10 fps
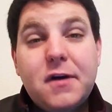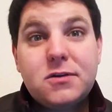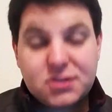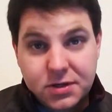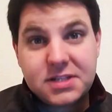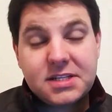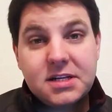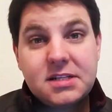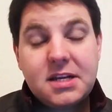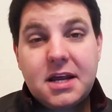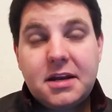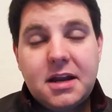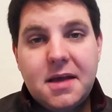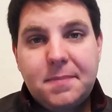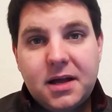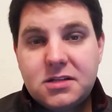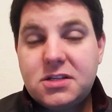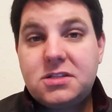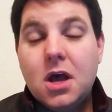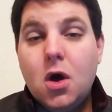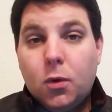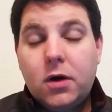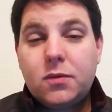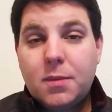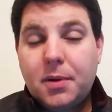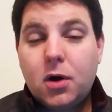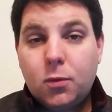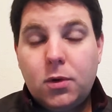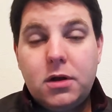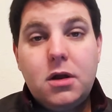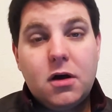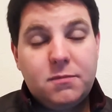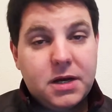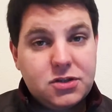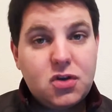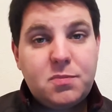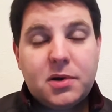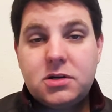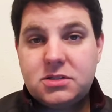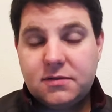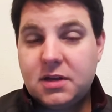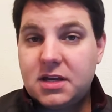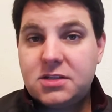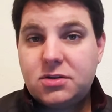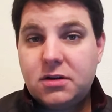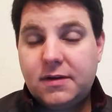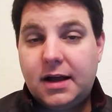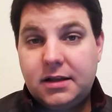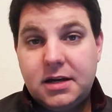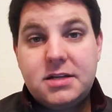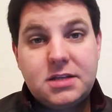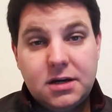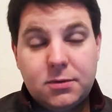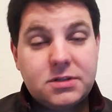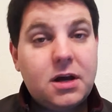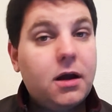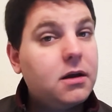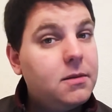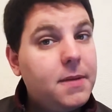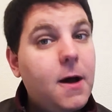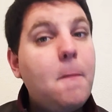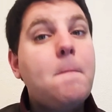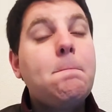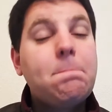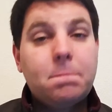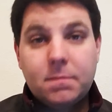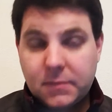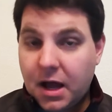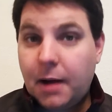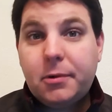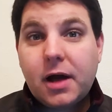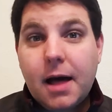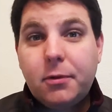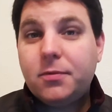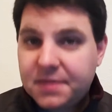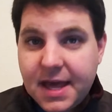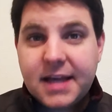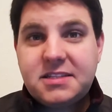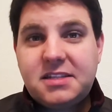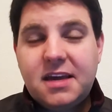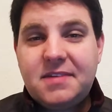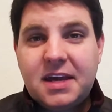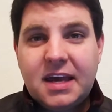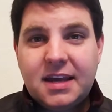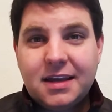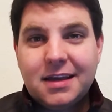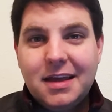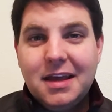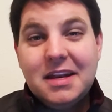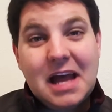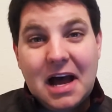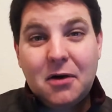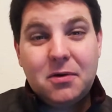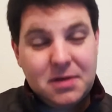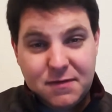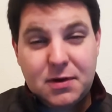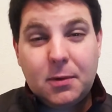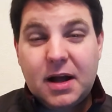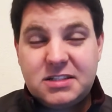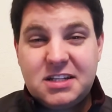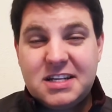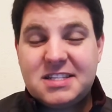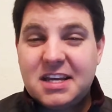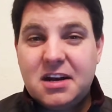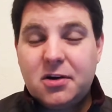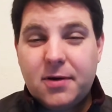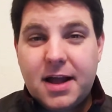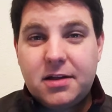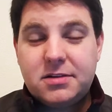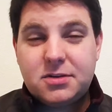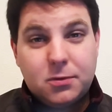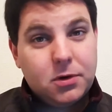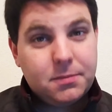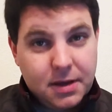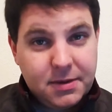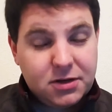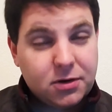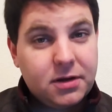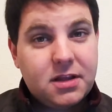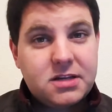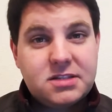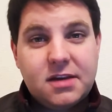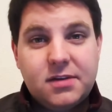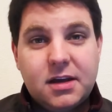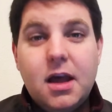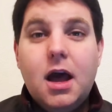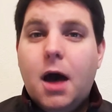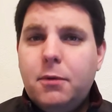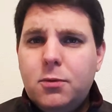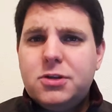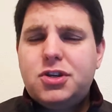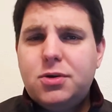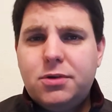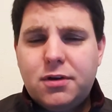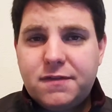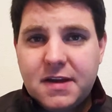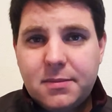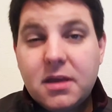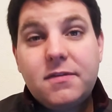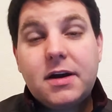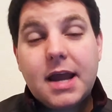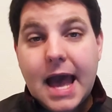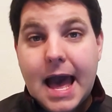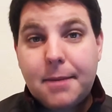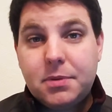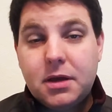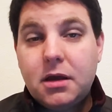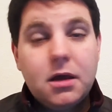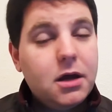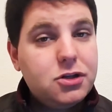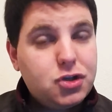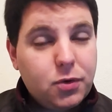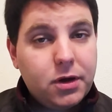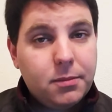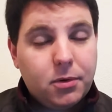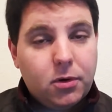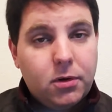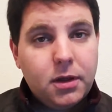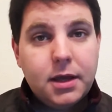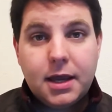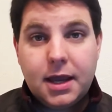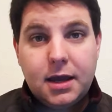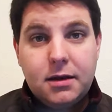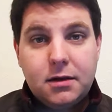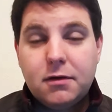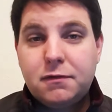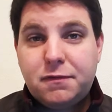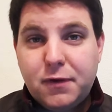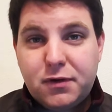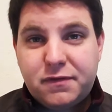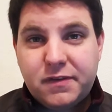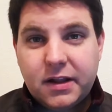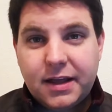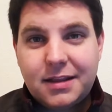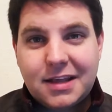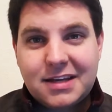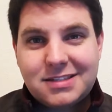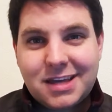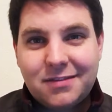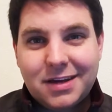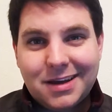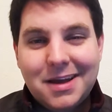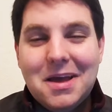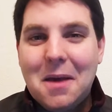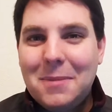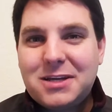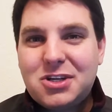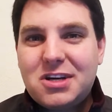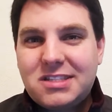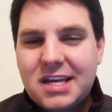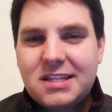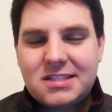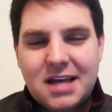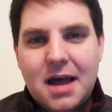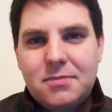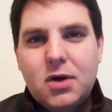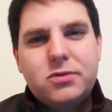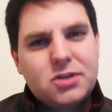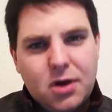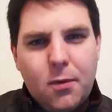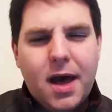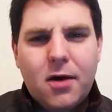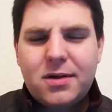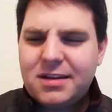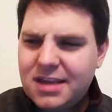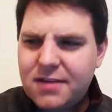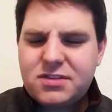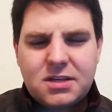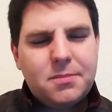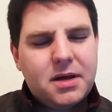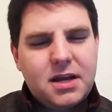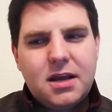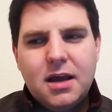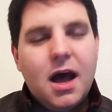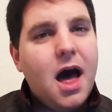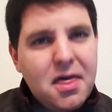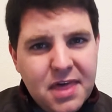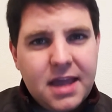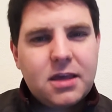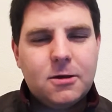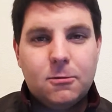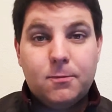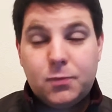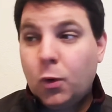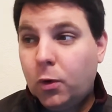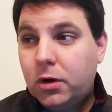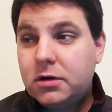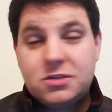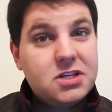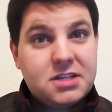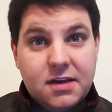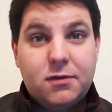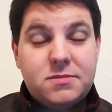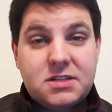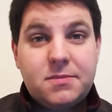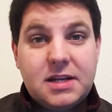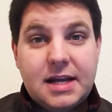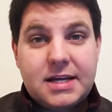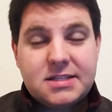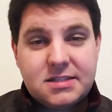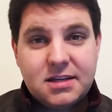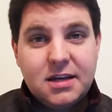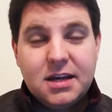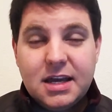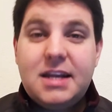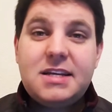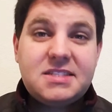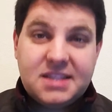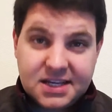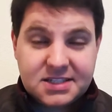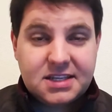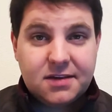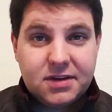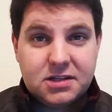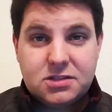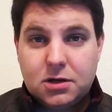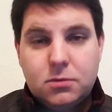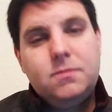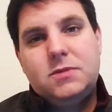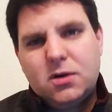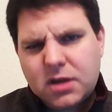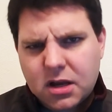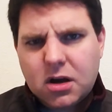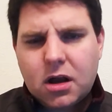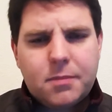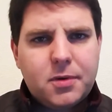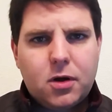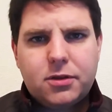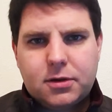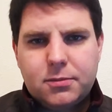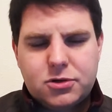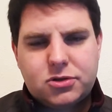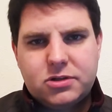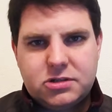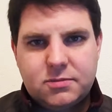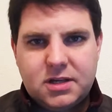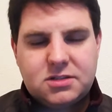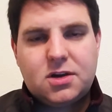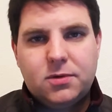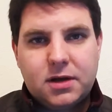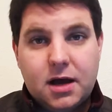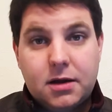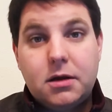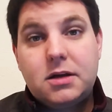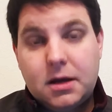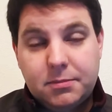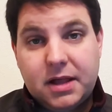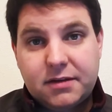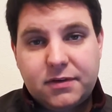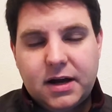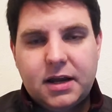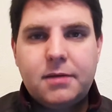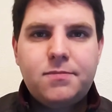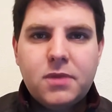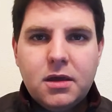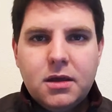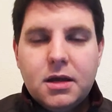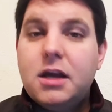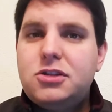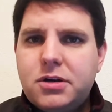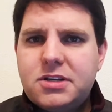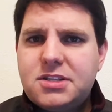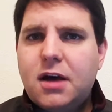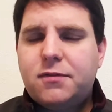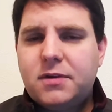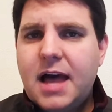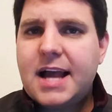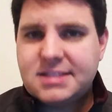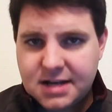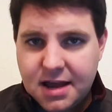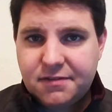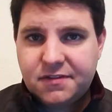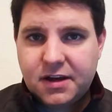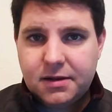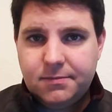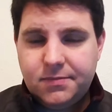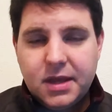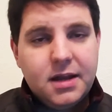It's Chris here, the Day-to-Day Apologist. Welcome to part one of my two parts of the history of holidays. Here we're talking about gobble gobble Thanksgiving. Now, if you're watching this in and around, or maybe during Thanksgiving, I want to wish you and your family a very happy, enjoyable, and food-filling Thanksgiving. Make sure you take the time, though, to go out and give somebody a thank you, or just give them something nice. It is Thanksgiving, so don't get caught up in all the commercialism that's going on Black Friday. Enjoy yourself, relax, and have fun.